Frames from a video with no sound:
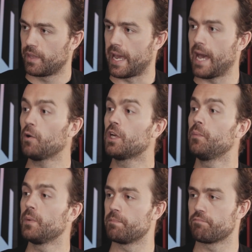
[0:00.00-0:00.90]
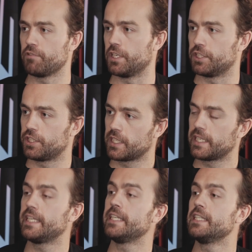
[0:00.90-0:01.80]
How can we bridge
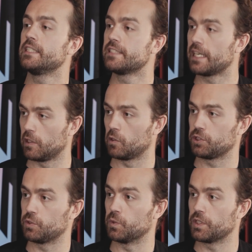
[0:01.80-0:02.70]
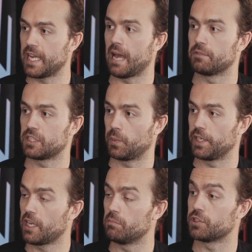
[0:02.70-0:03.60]
key technological gaps when
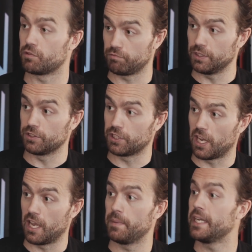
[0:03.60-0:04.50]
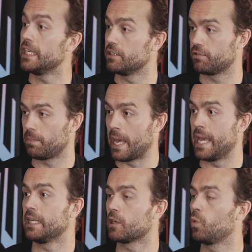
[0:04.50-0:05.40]
it comes to real-time
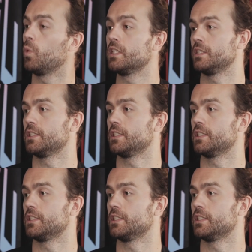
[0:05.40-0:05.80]
intra-pay liquidity